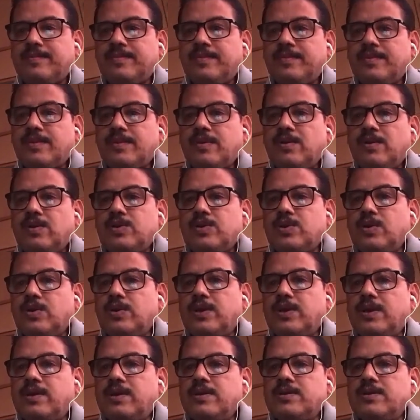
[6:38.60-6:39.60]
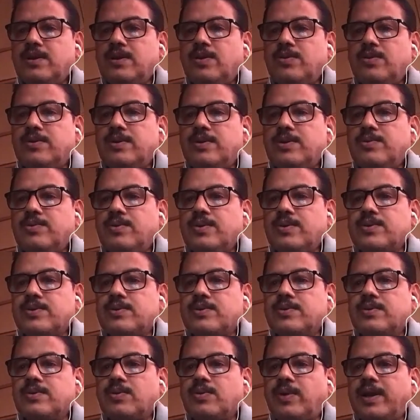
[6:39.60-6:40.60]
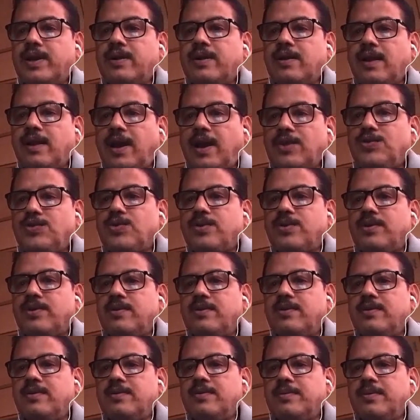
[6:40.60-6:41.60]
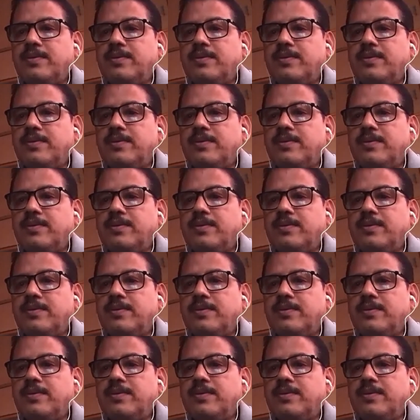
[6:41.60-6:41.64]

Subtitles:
So that is how it was quite natural,